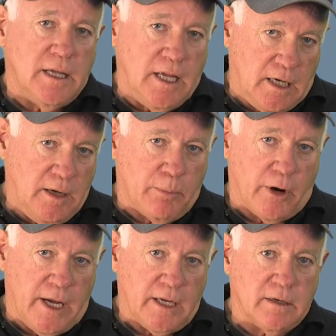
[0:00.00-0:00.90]
any
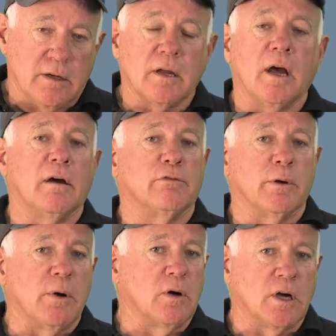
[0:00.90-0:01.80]
brand of
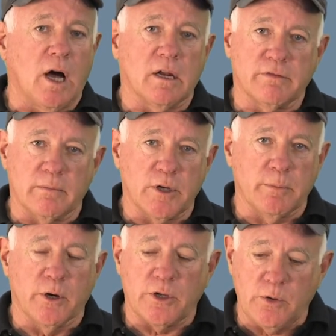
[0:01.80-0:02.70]
remote collar from
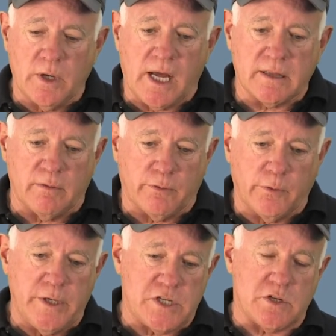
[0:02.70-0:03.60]
Leerburg, you got the
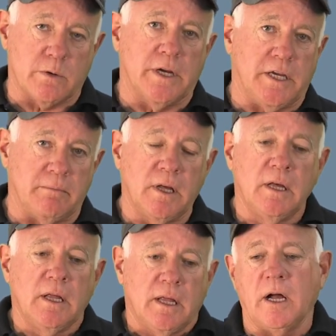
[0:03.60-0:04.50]
free stream
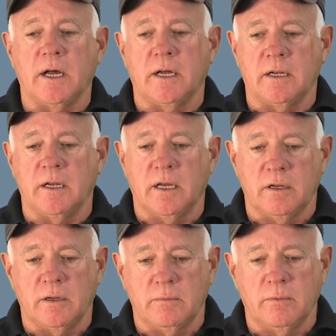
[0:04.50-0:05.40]
on
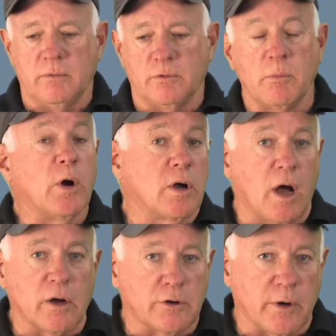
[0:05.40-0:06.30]
uh, remote
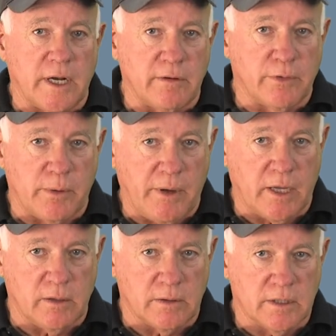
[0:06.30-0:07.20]
collar training for the
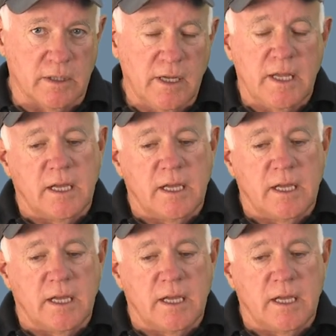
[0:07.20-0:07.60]
pet owner.